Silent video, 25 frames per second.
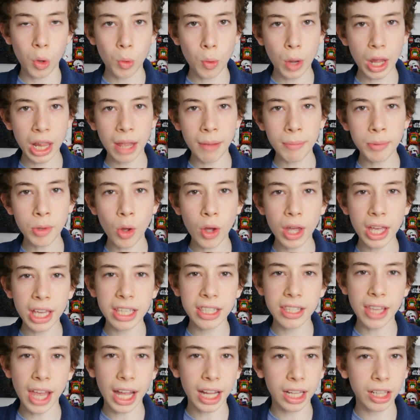Well, I'm not
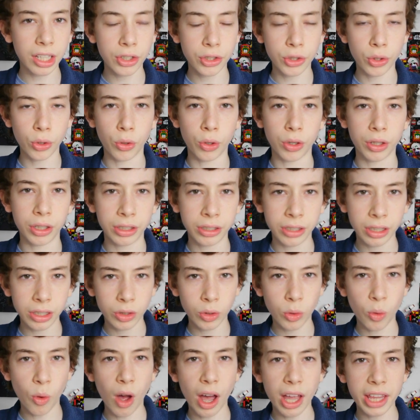exactly sure, and it
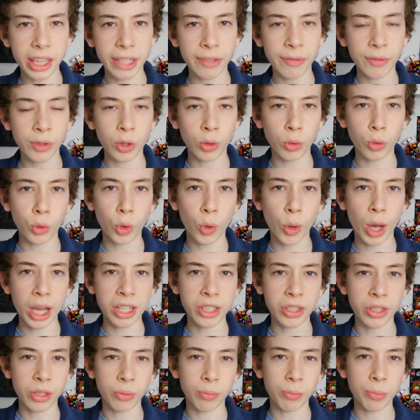is quite a difficult
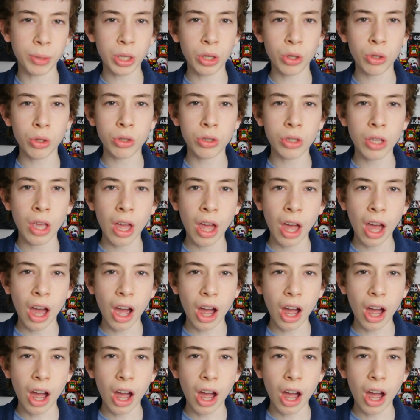question because